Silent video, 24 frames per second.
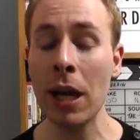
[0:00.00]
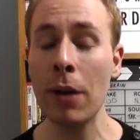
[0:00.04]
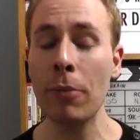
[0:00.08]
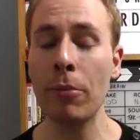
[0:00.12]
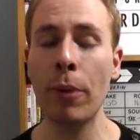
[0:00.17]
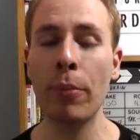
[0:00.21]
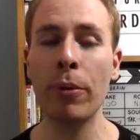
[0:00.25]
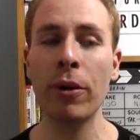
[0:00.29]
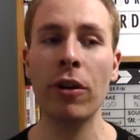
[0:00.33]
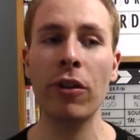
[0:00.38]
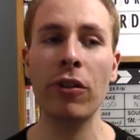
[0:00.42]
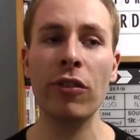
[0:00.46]

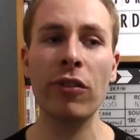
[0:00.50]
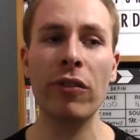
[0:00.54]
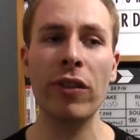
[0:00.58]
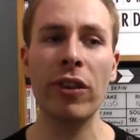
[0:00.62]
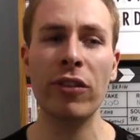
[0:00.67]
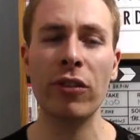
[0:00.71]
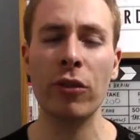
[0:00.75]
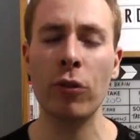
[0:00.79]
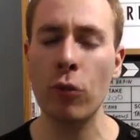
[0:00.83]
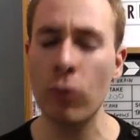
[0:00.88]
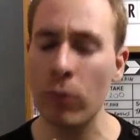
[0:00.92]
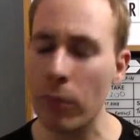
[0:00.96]
But because of
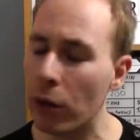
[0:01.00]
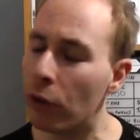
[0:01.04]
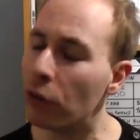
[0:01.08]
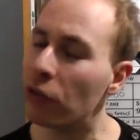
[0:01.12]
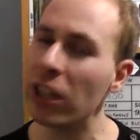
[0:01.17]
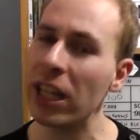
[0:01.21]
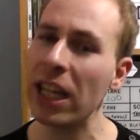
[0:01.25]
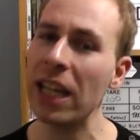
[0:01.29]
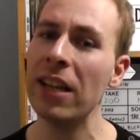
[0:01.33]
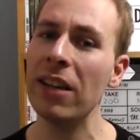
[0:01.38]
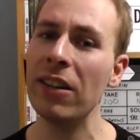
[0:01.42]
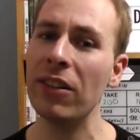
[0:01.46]
his
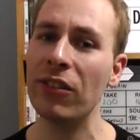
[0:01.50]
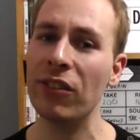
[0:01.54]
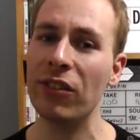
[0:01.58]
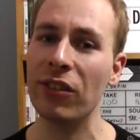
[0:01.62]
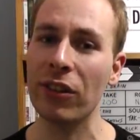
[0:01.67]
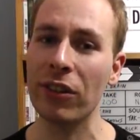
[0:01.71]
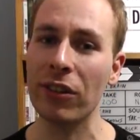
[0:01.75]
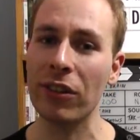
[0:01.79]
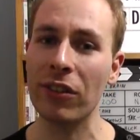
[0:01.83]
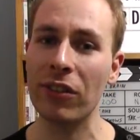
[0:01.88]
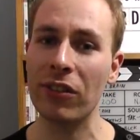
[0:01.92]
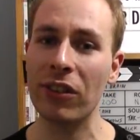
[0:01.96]
almost
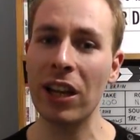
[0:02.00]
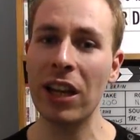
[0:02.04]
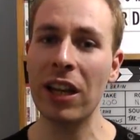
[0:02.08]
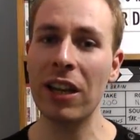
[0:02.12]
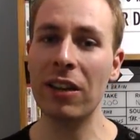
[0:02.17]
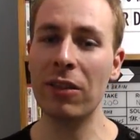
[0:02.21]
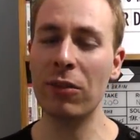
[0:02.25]
innocence,